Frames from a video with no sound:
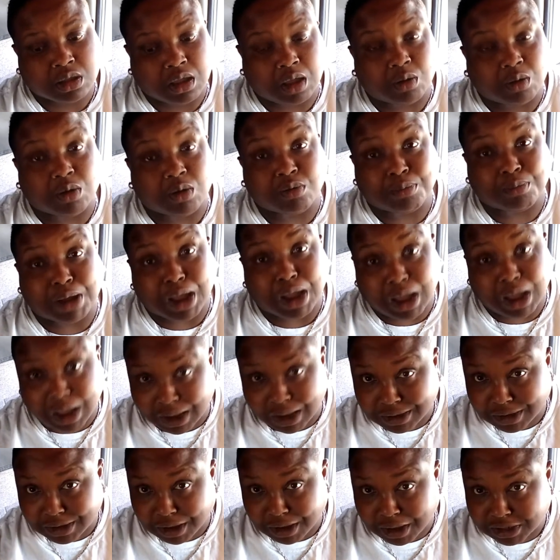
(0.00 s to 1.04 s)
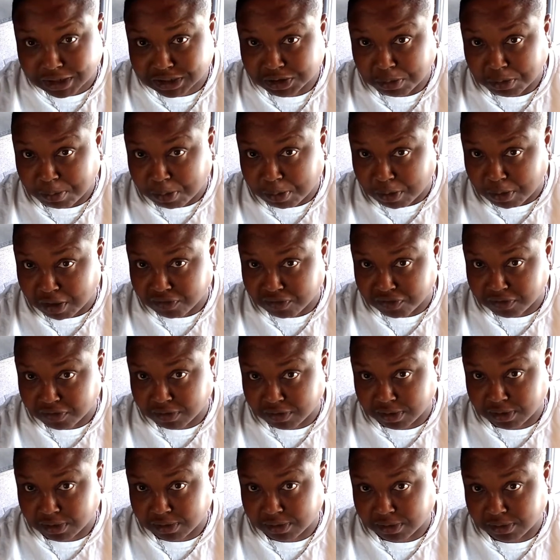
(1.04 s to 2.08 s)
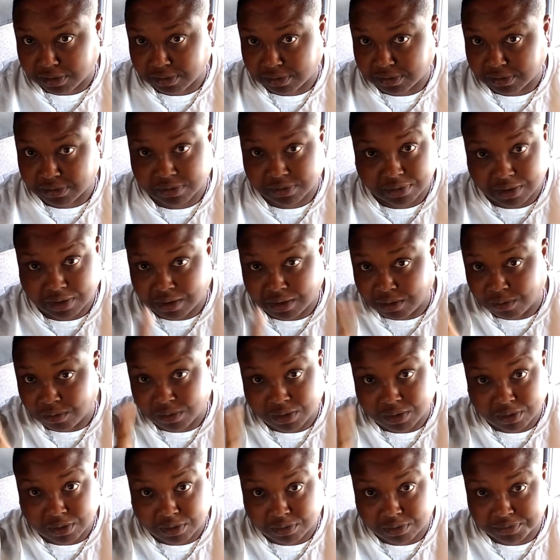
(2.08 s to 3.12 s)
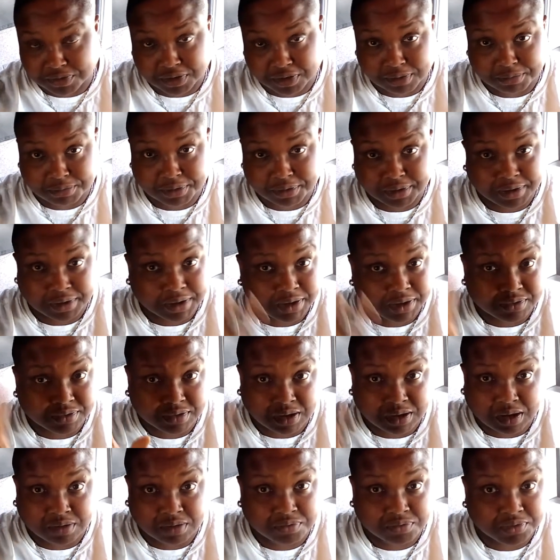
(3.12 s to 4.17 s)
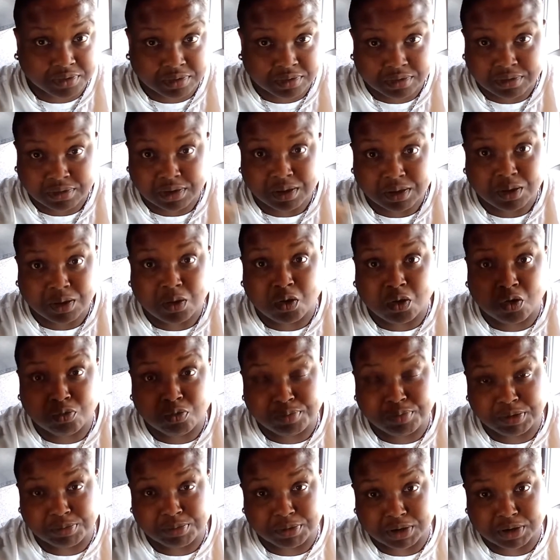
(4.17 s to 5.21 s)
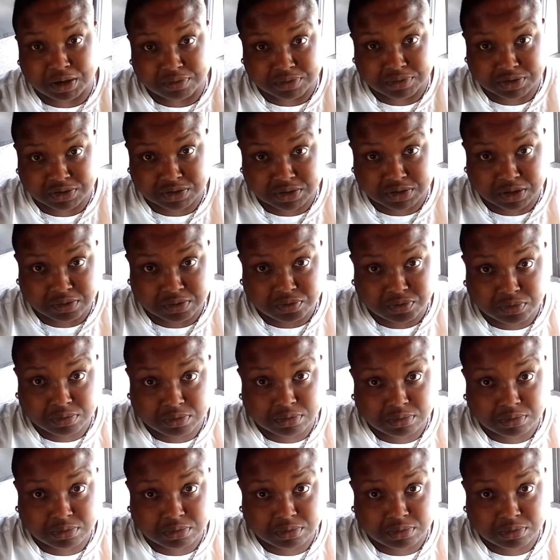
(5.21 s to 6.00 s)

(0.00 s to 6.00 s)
However, my aunt now has a little boyfriend. So I don't want a home time there. I got time for old people lover stuff.